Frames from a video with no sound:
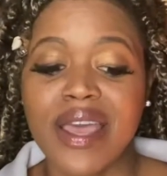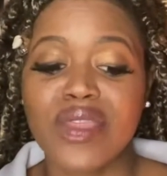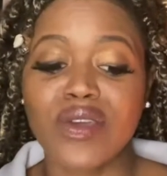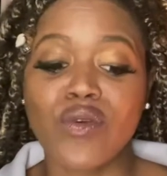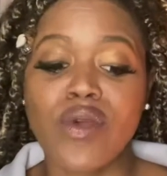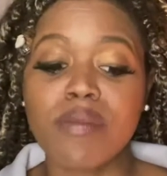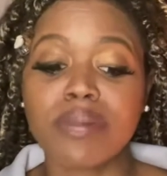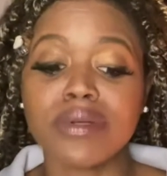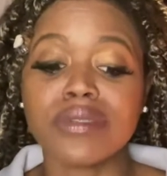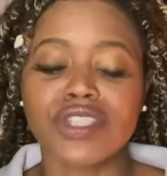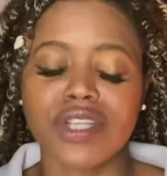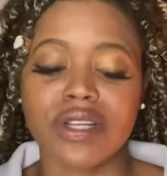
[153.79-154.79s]
The
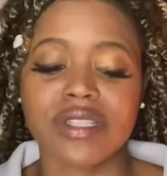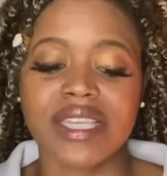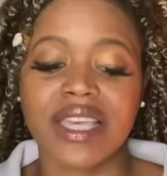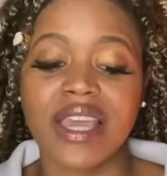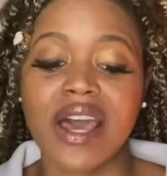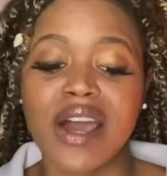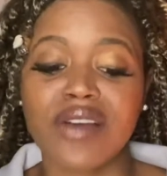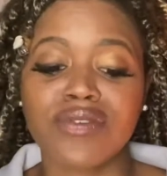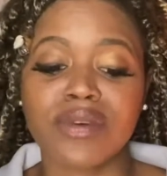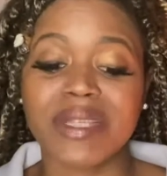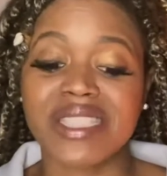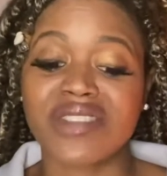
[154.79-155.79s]
crumpled jersey hung
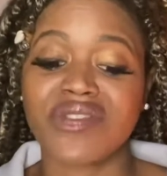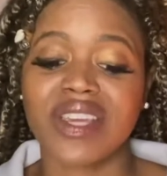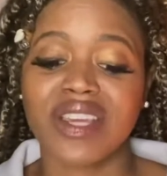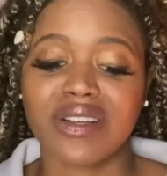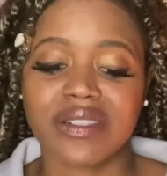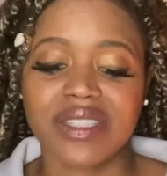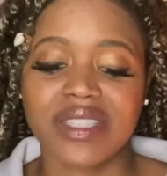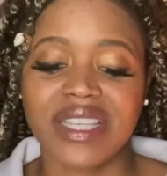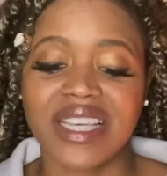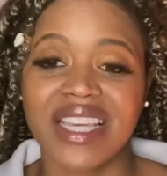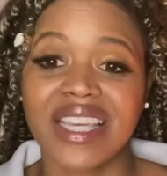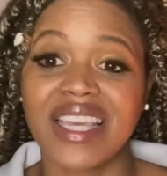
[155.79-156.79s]
from his fingers.
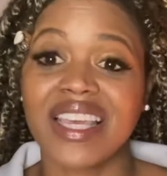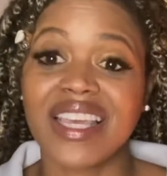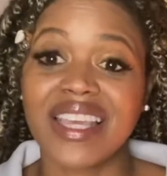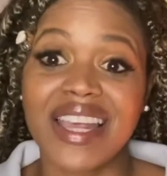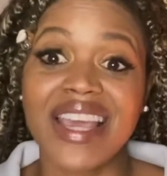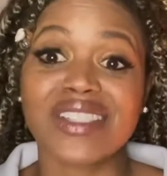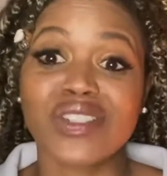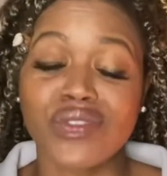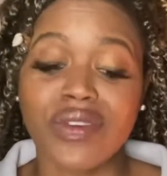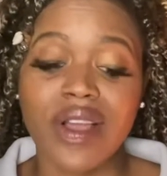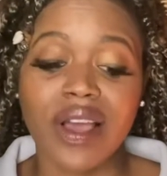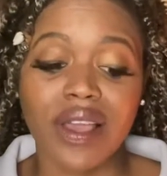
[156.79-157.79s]
It had
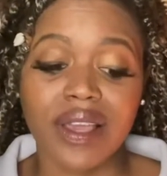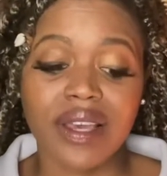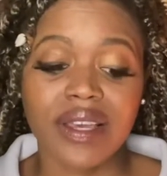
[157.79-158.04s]
shrunk